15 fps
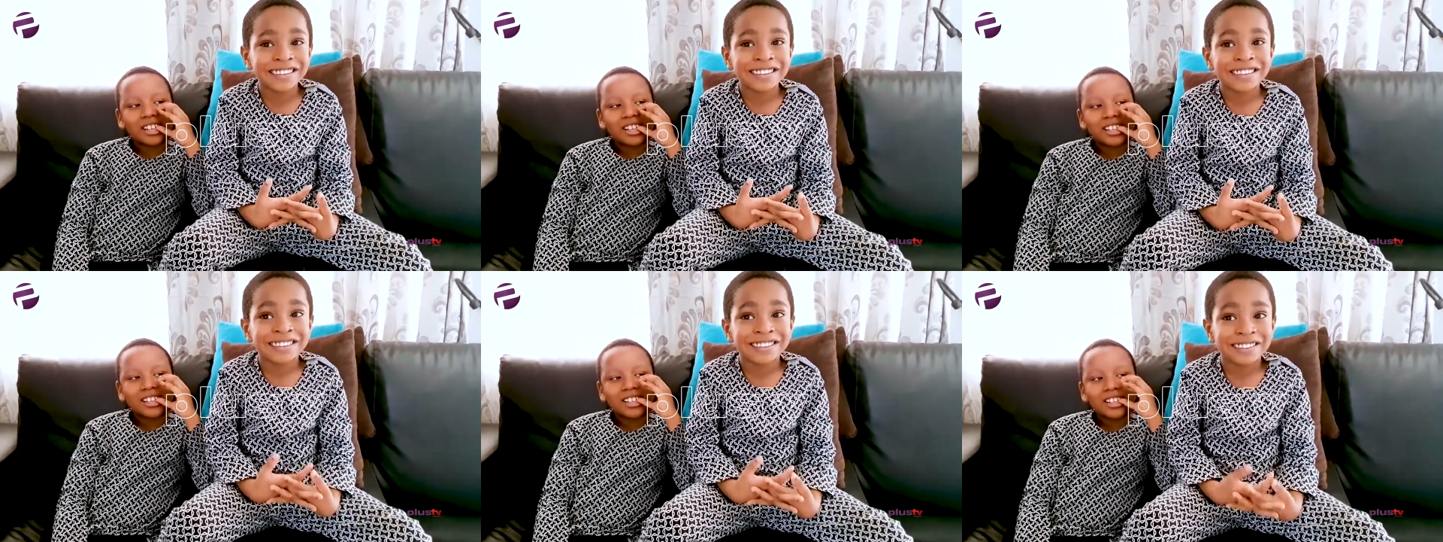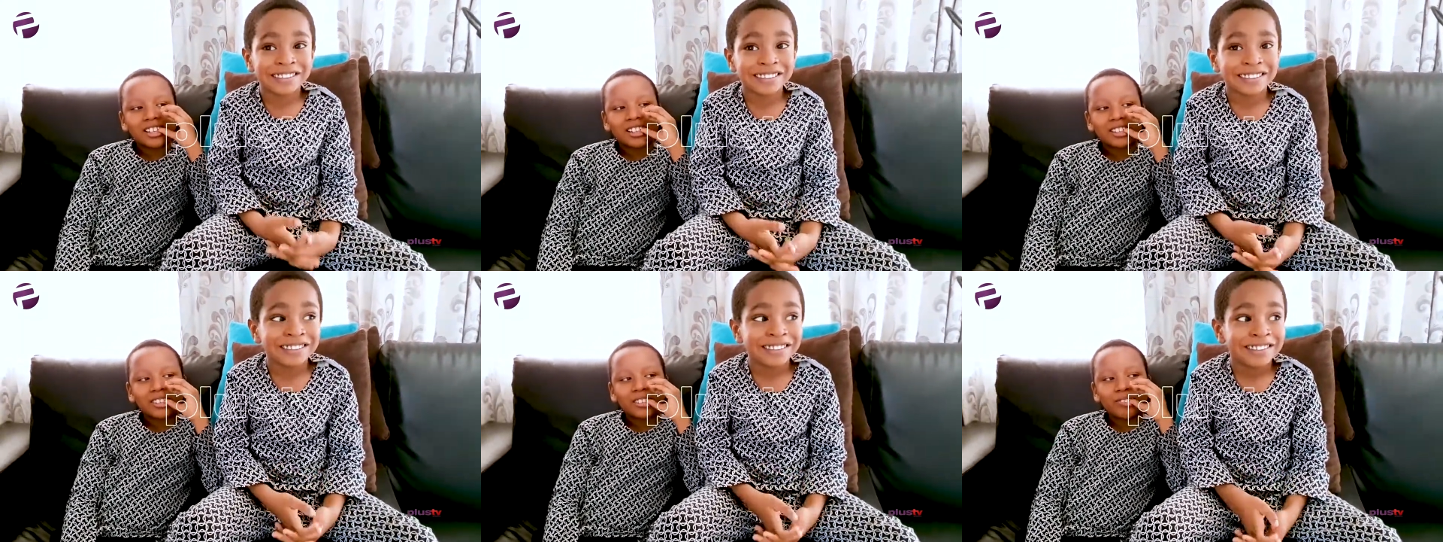
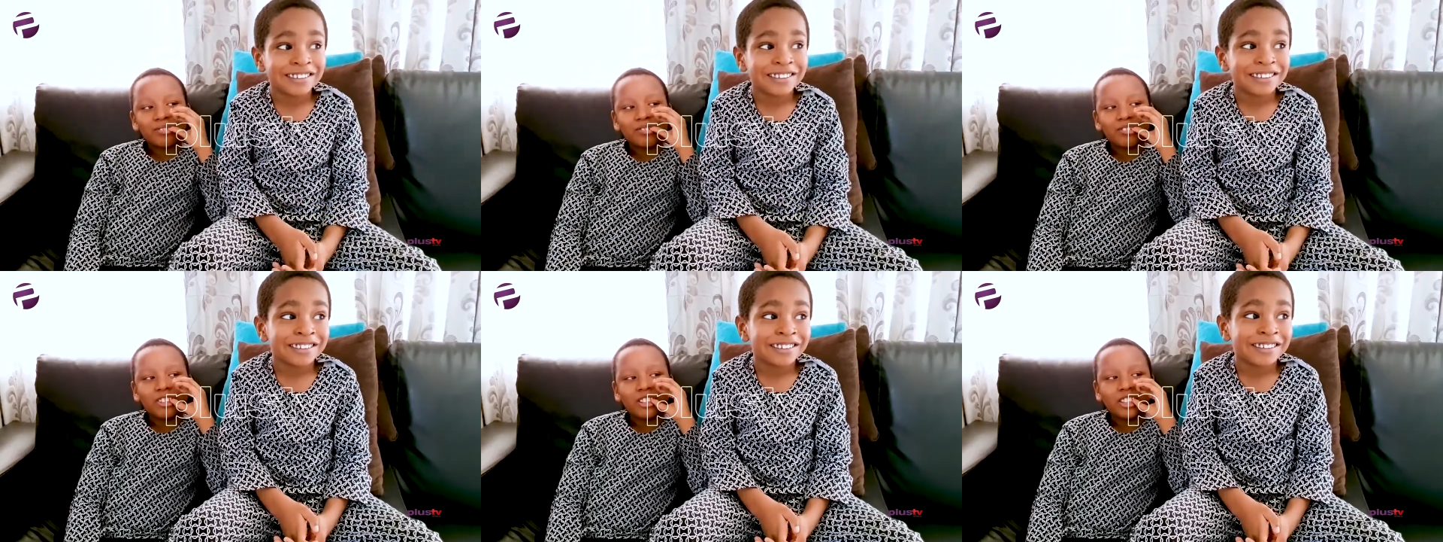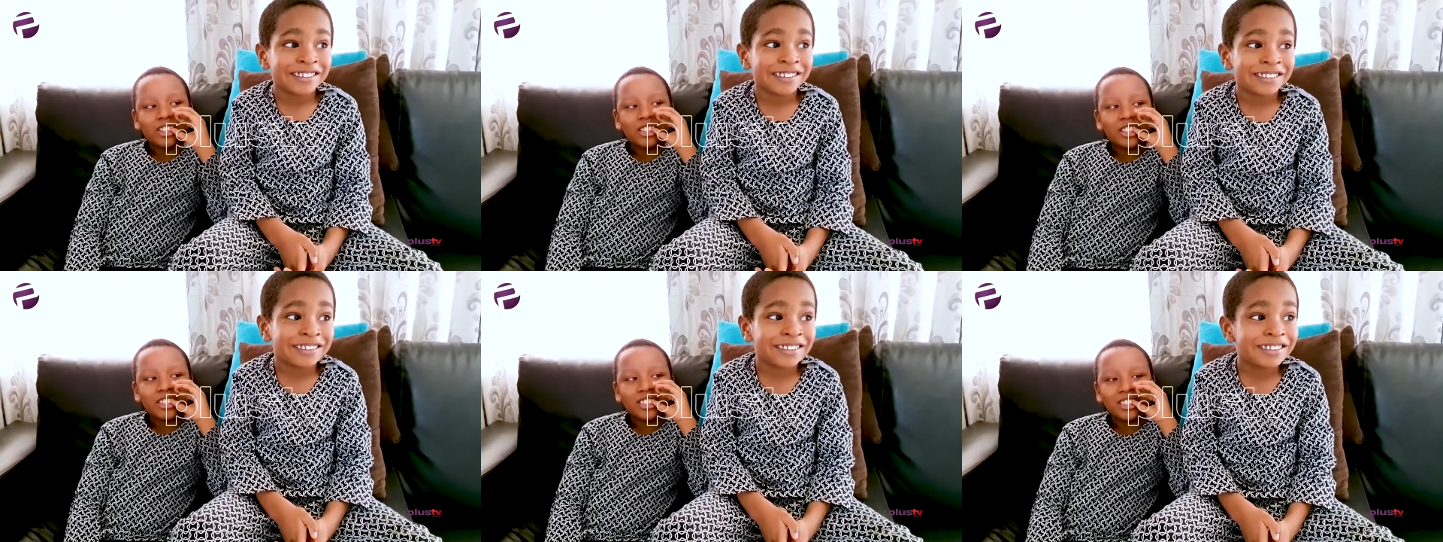
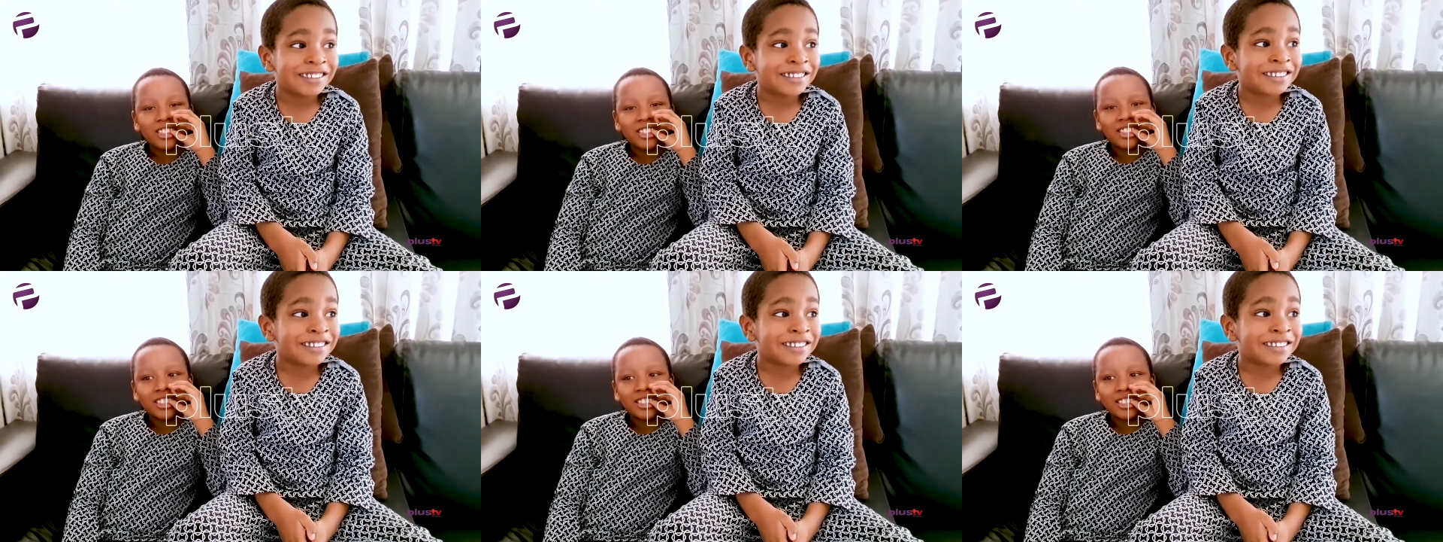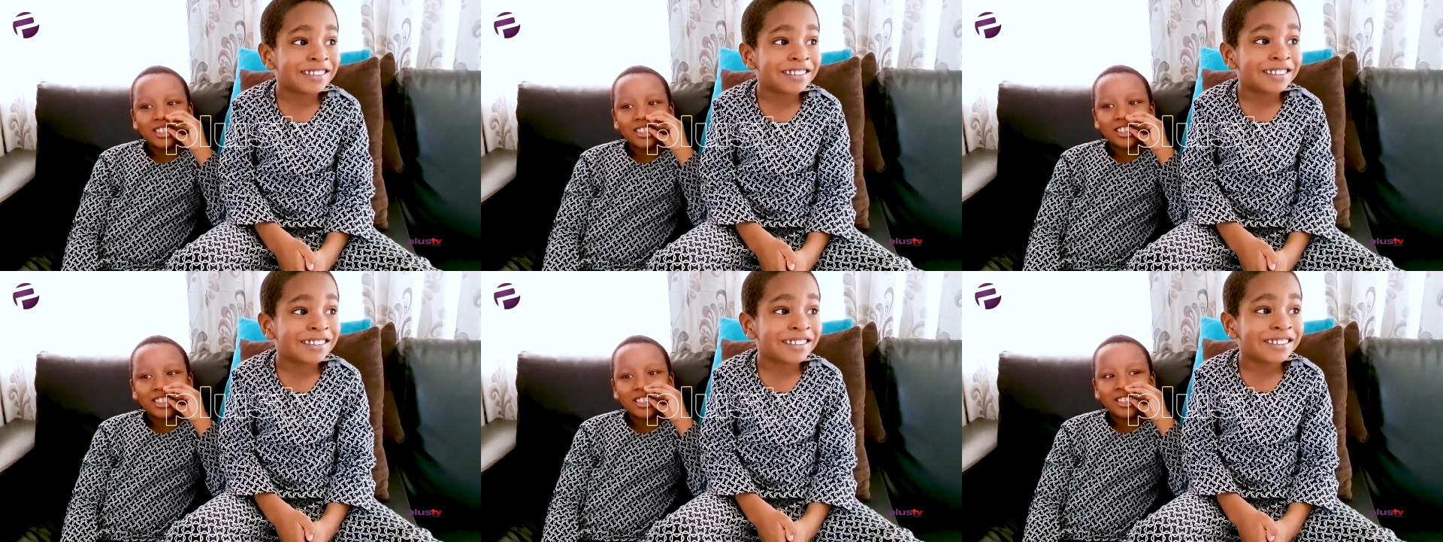
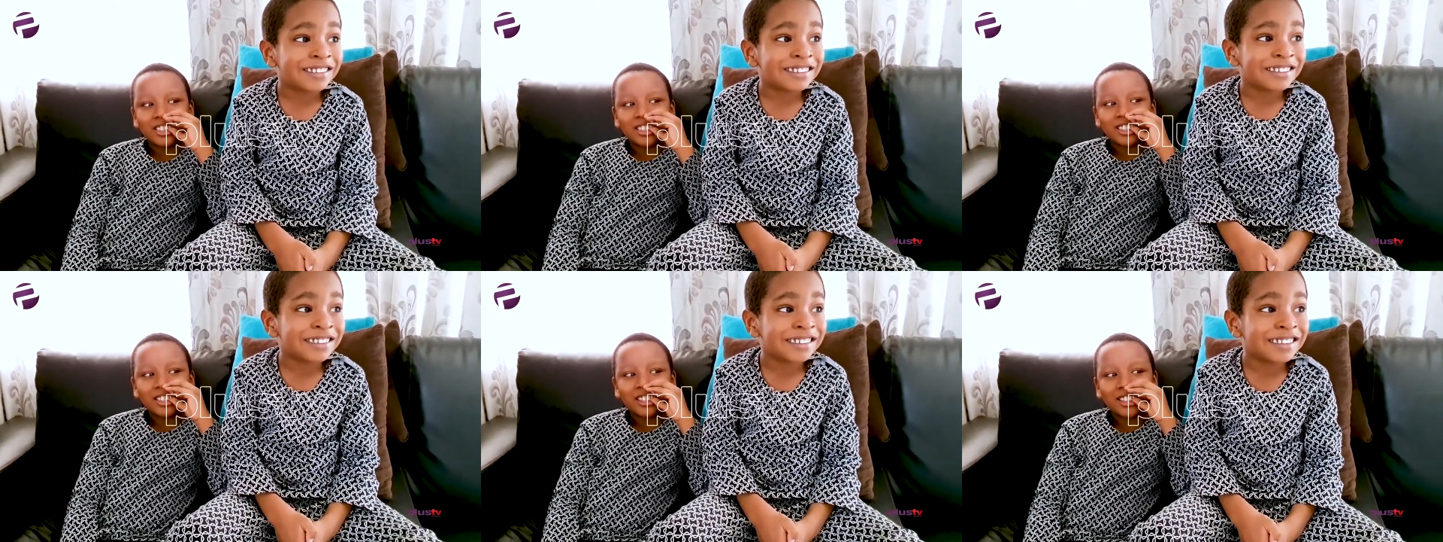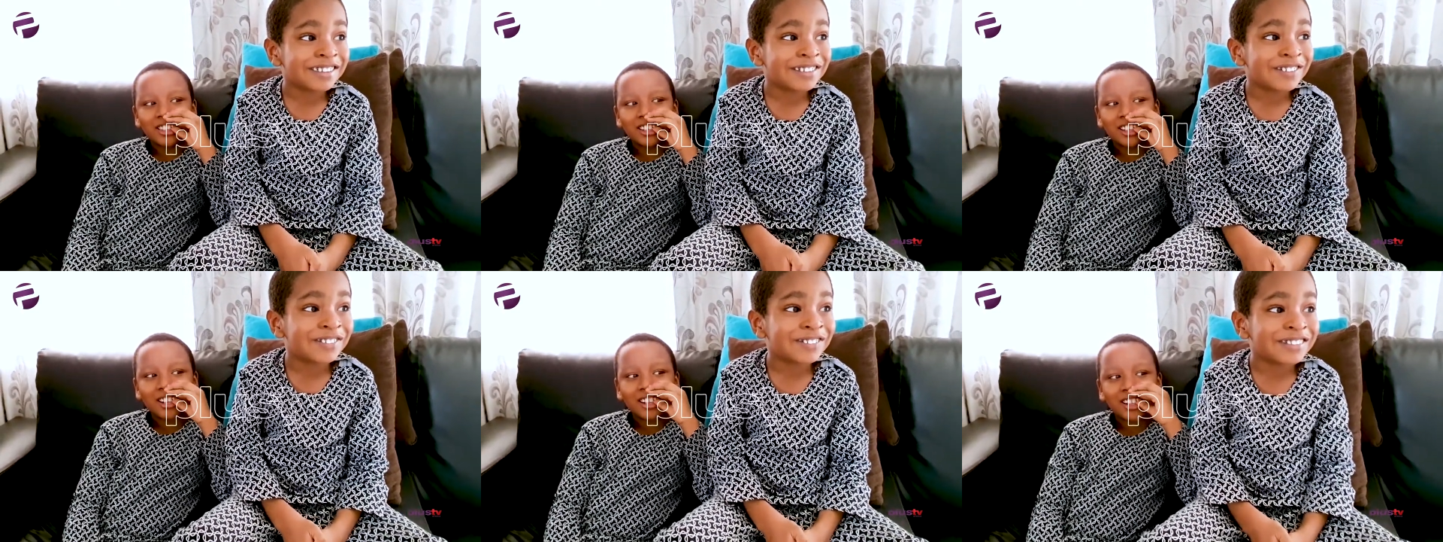
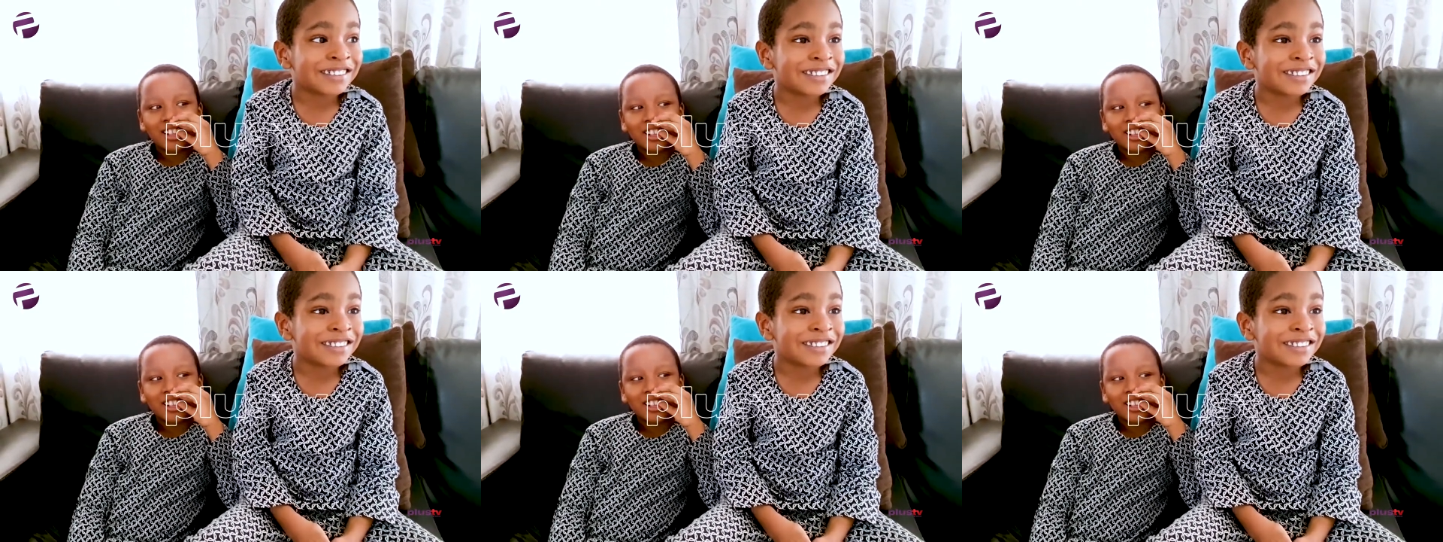[no speech]